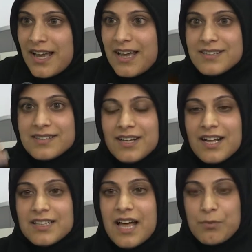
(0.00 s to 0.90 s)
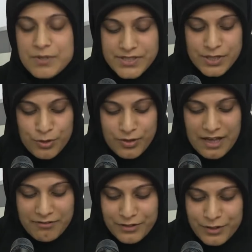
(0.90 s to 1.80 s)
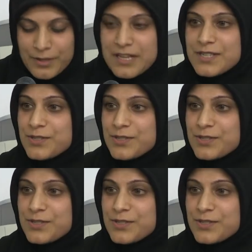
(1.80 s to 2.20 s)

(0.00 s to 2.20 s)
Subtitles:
and Allah will secure that for you.